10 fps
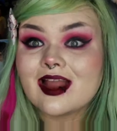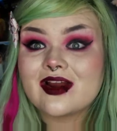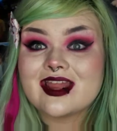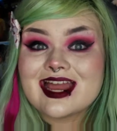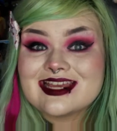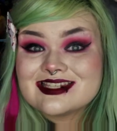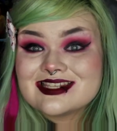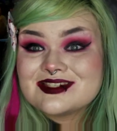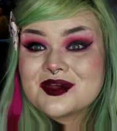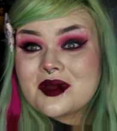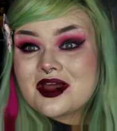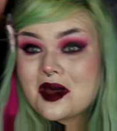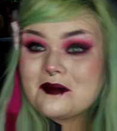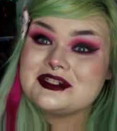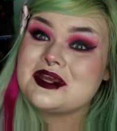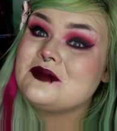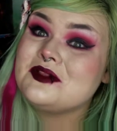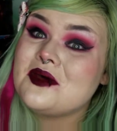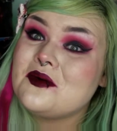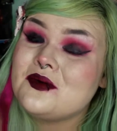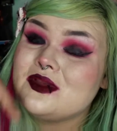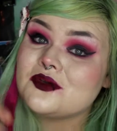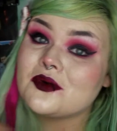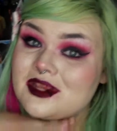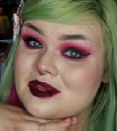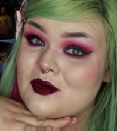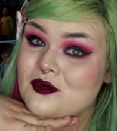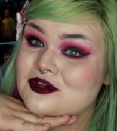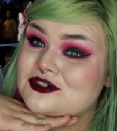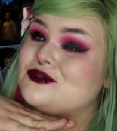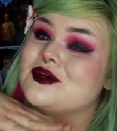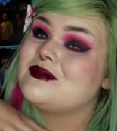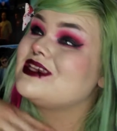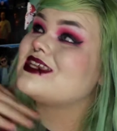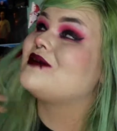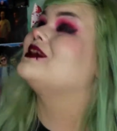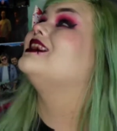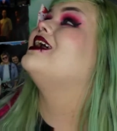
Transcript: Alright guys, so comment down below who your emo crushes were because I would